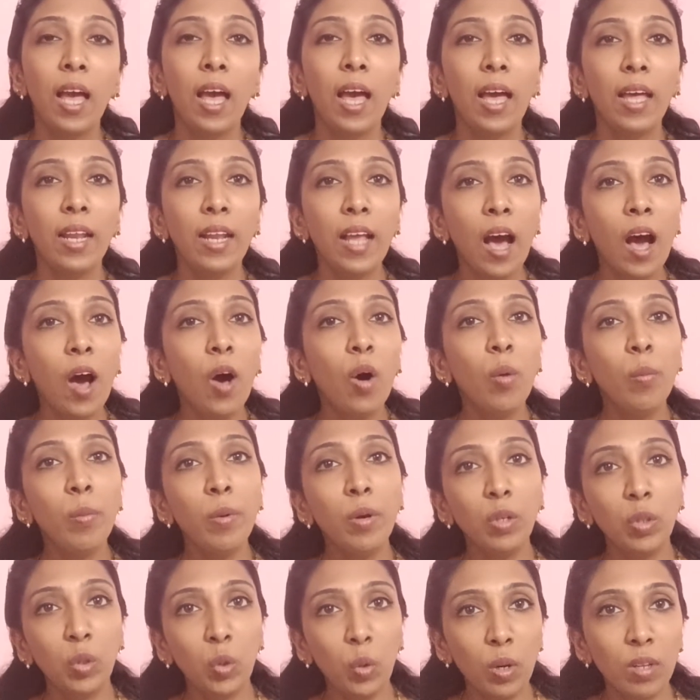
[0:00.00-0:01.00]
And how
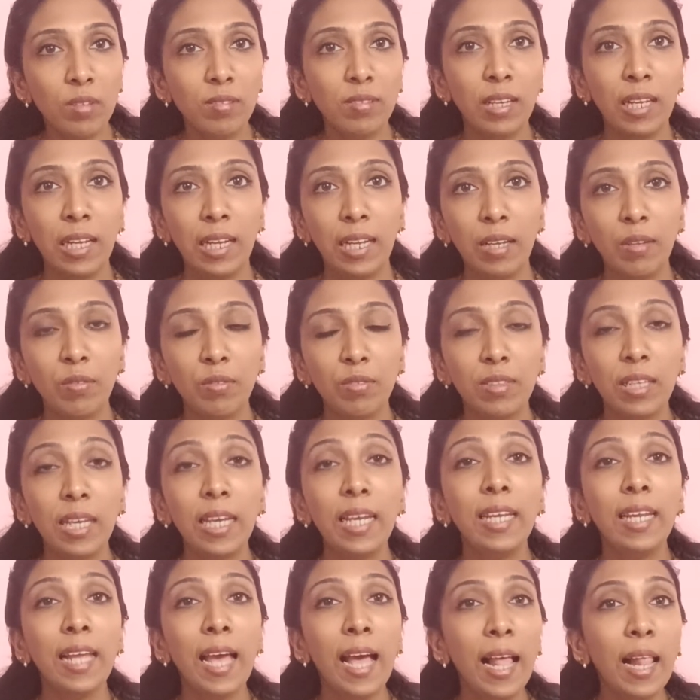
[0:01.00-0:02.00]
about tulsi leaves?
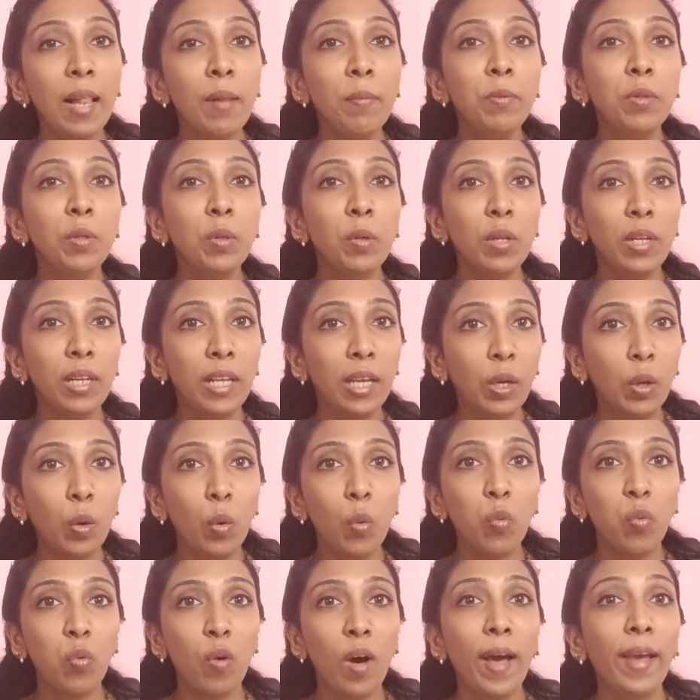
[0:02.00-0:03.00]
It helps to
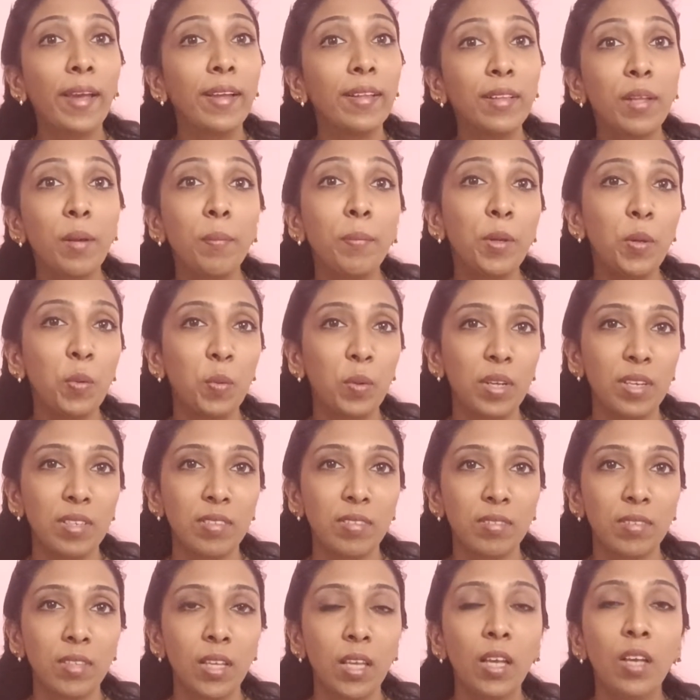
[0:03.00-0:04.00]
liquefy the
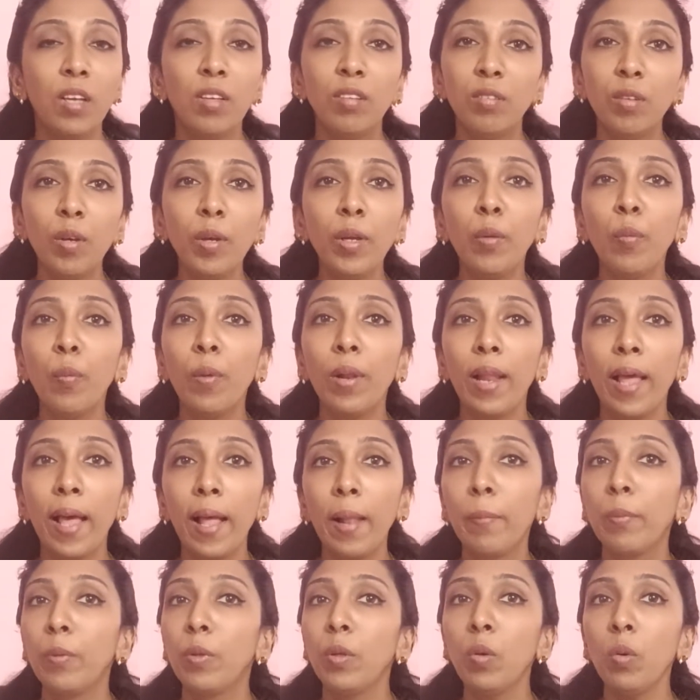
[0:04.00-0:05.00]
mucus. So it will
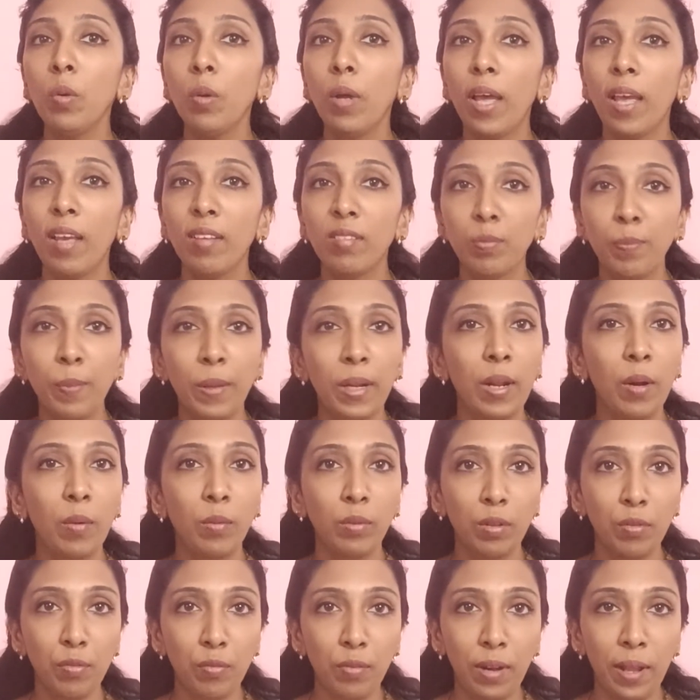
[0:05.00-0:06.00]
help to expel
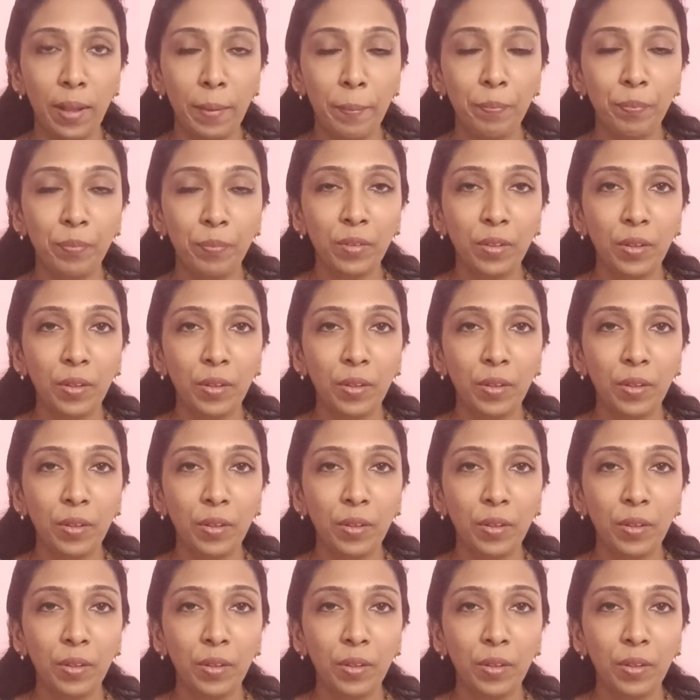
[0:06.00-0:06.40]
out the phlegm.